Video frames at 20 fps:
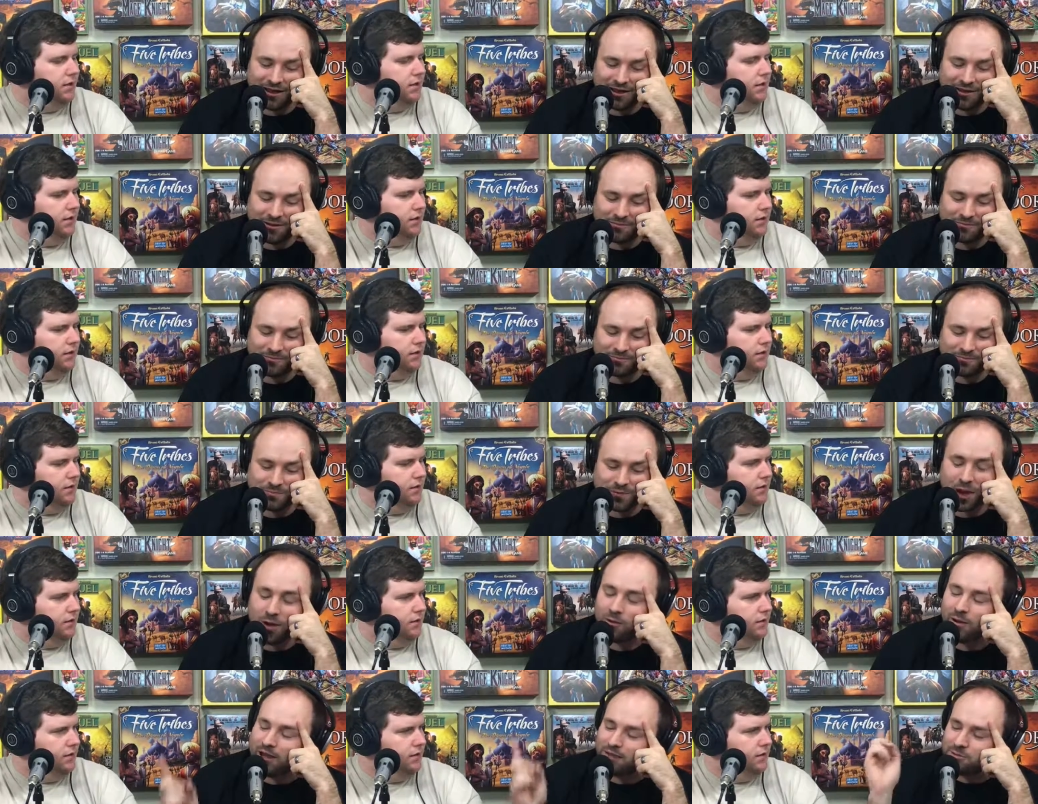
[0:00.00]
Speaker 1: um,
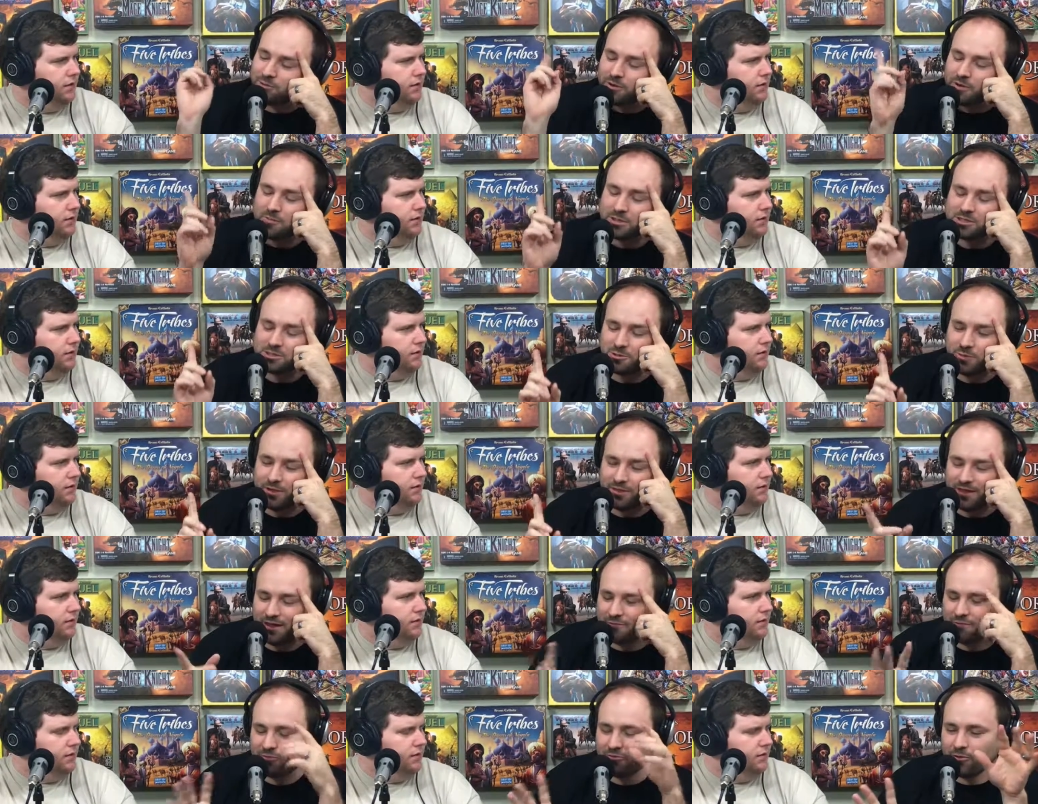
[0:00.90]
oh, I do want to mention one
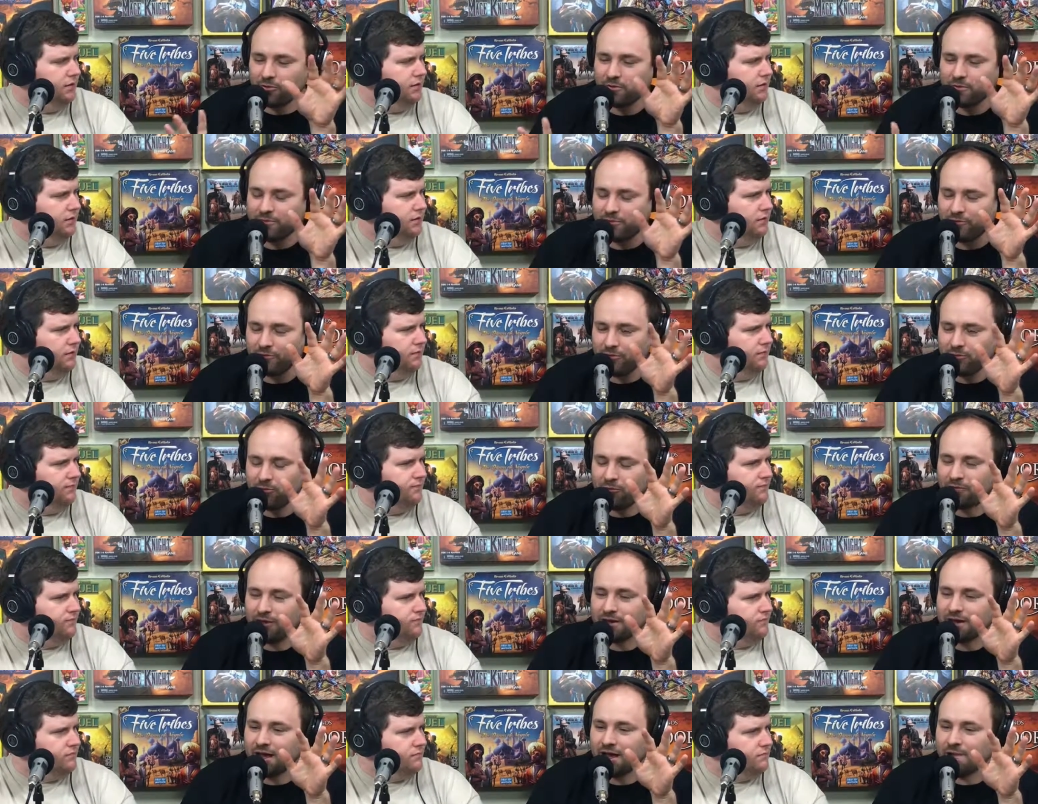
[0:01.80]
thing before before we move
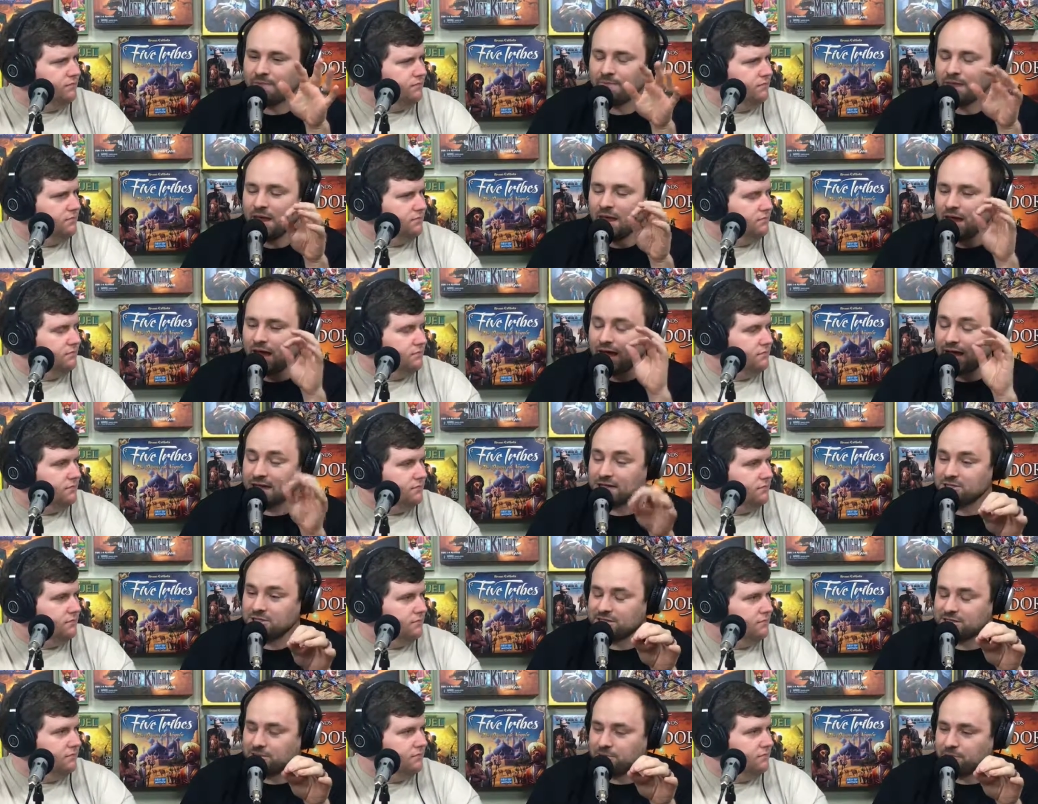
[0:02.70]
on. Um, I got a
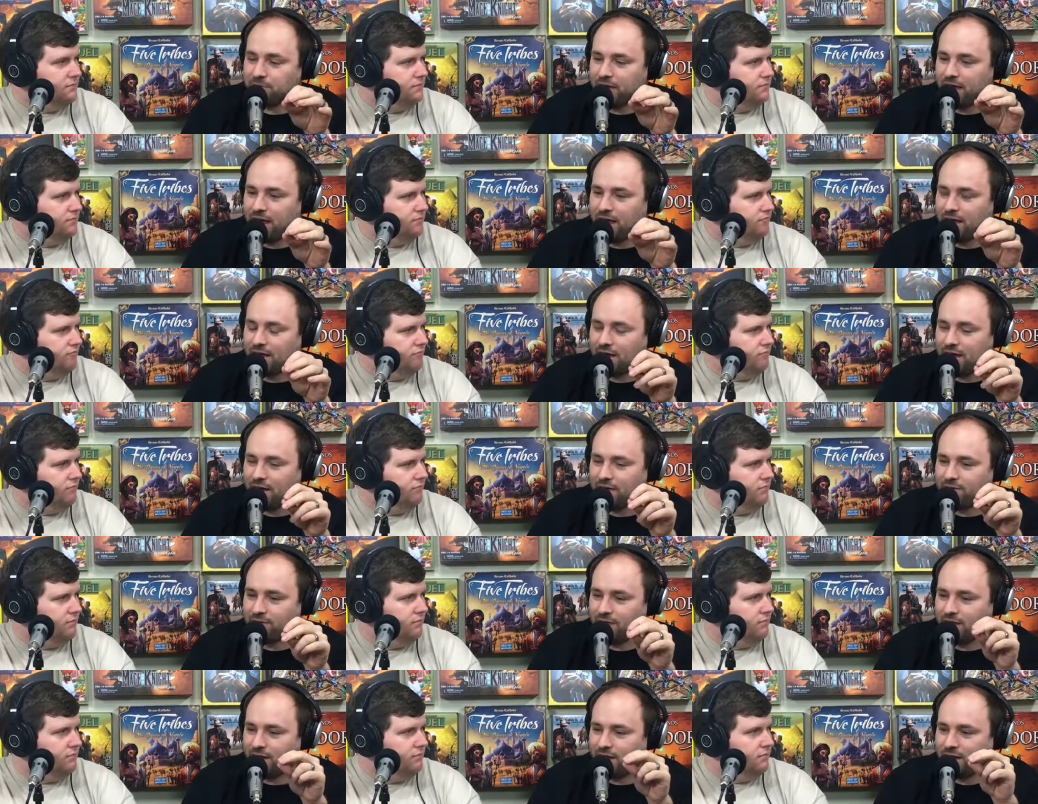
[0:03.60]
chance to play on
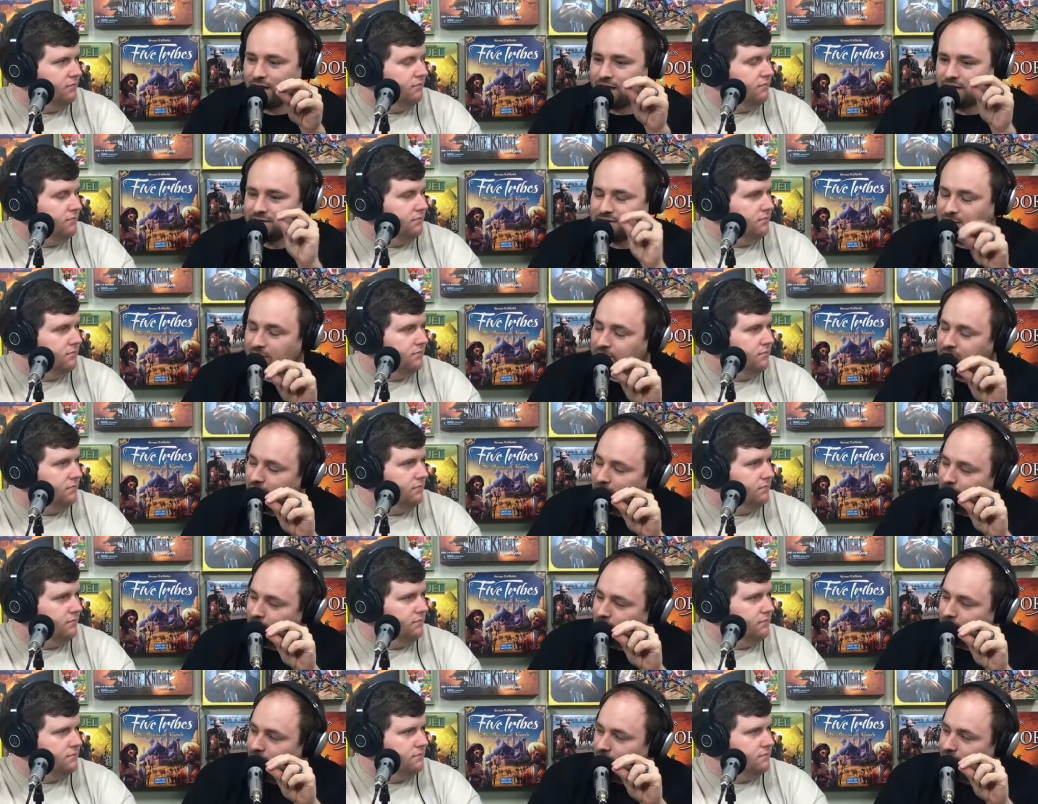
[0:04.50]
the uh,
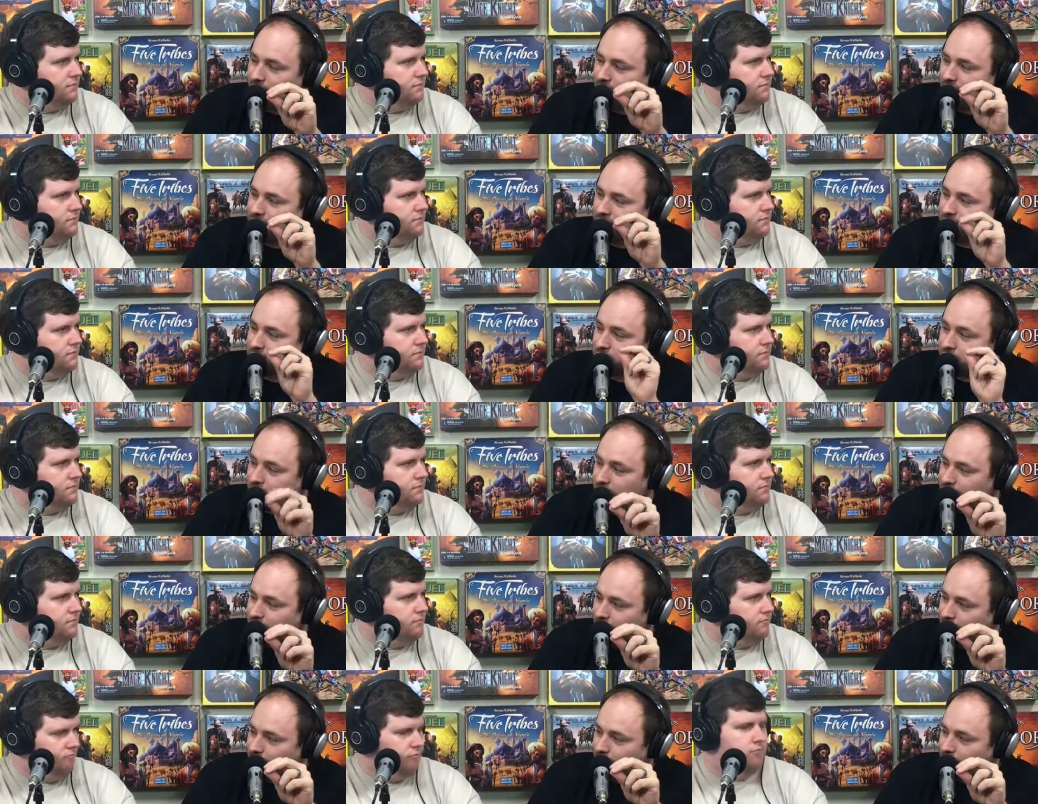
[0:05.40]
Tabletopia
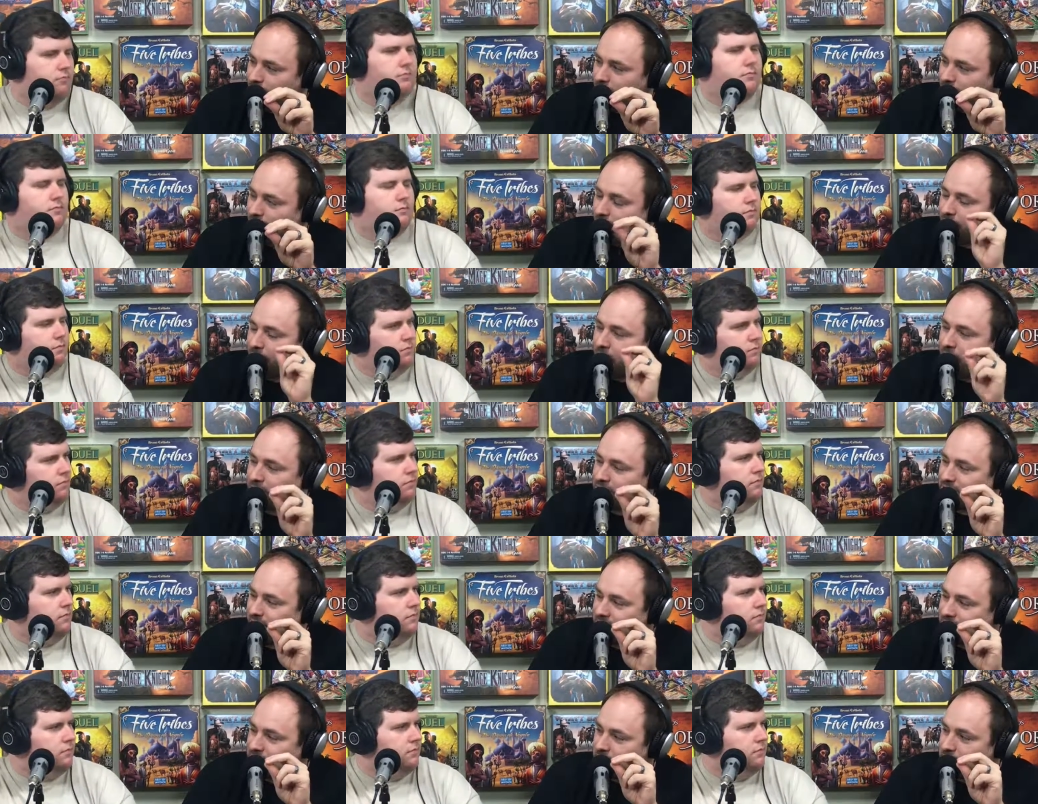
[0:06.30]
stream with uh, Paul
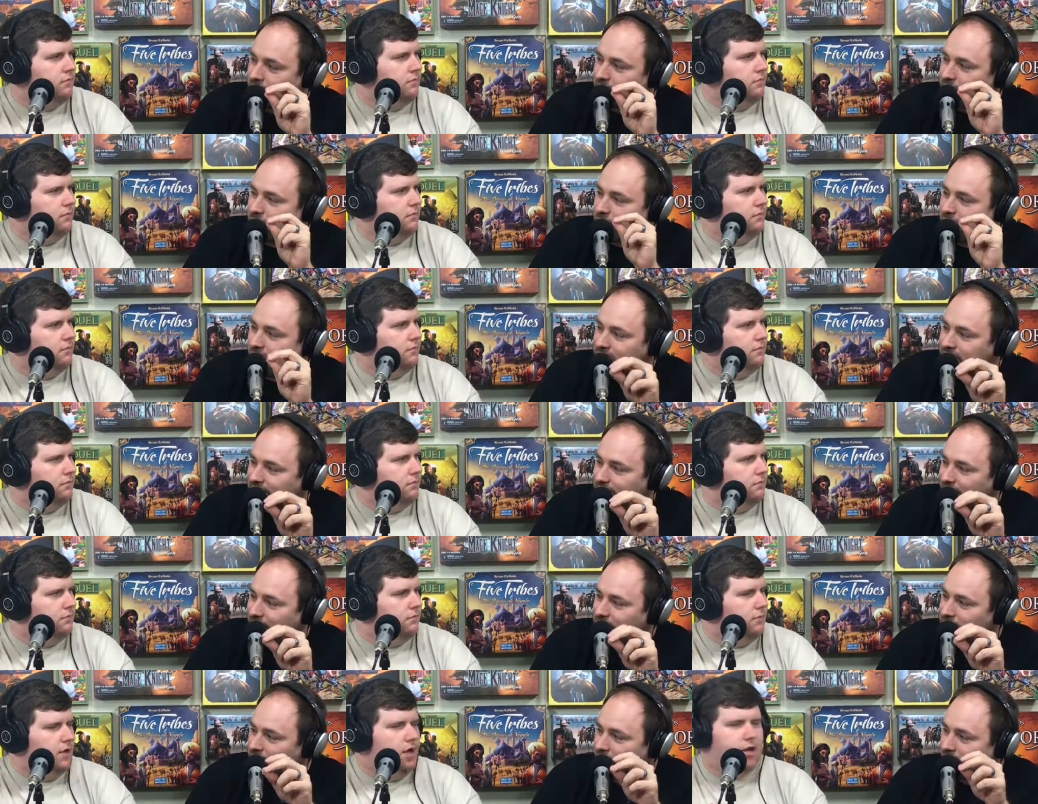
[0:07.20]
Saxberg from Roxley
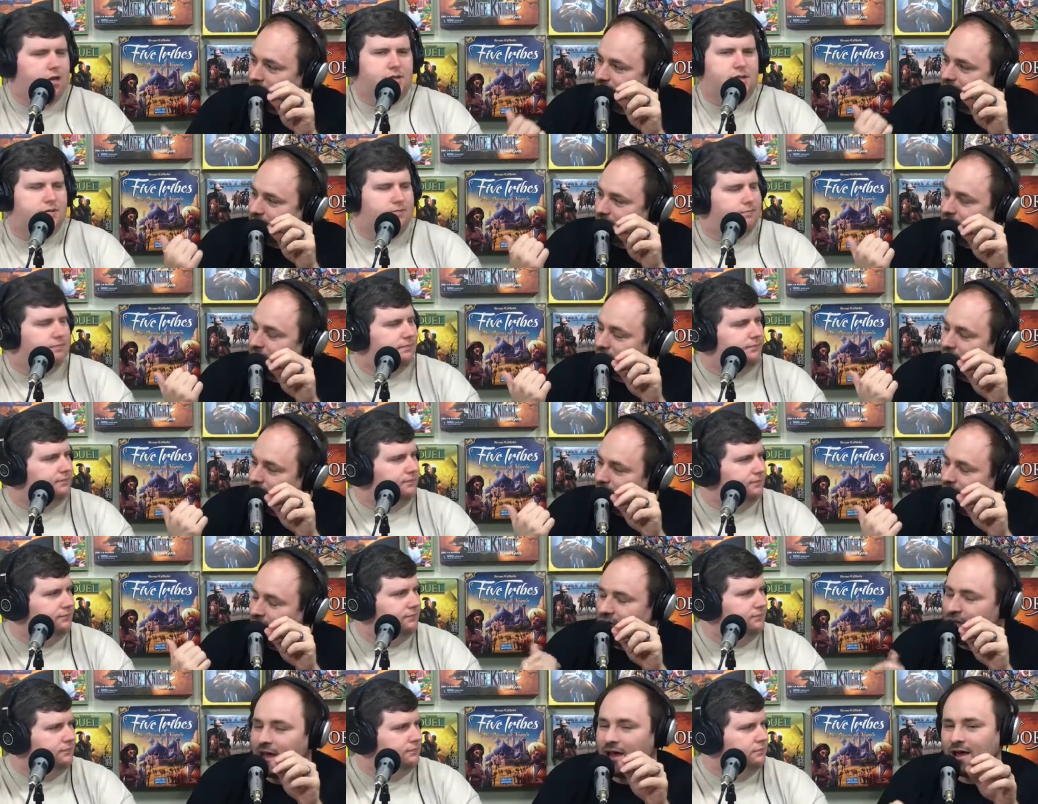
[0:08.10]
Games. I played awesome.
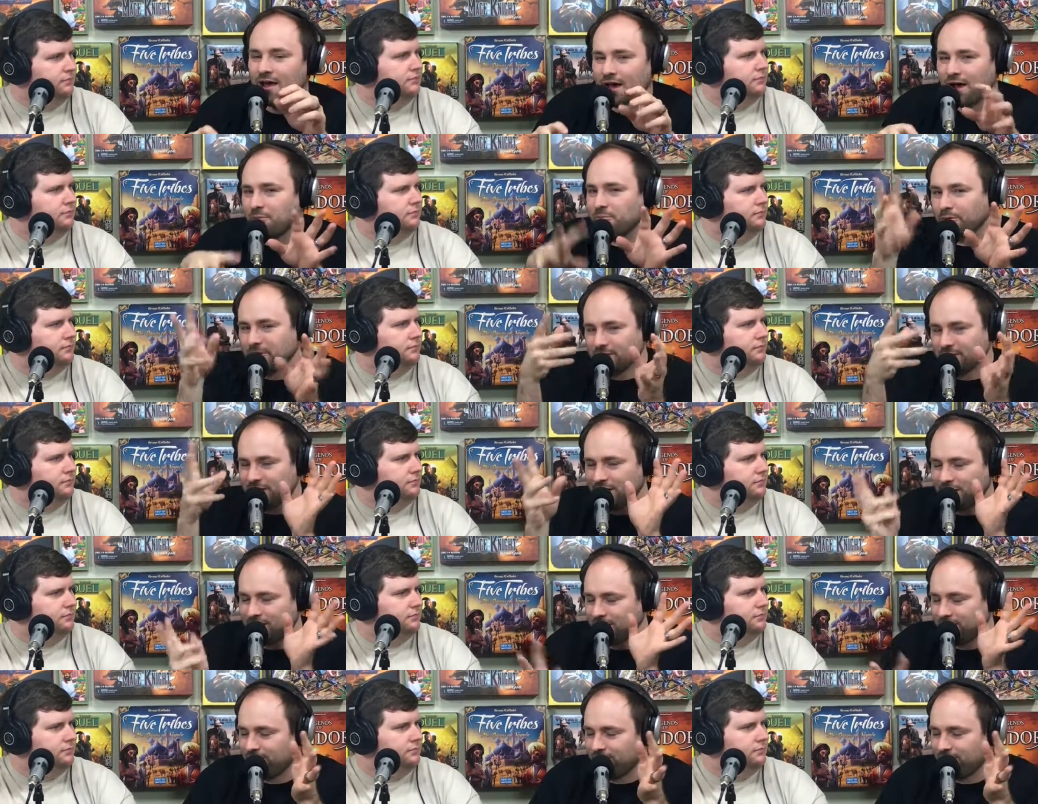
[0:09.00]
Santorini. I'll put a link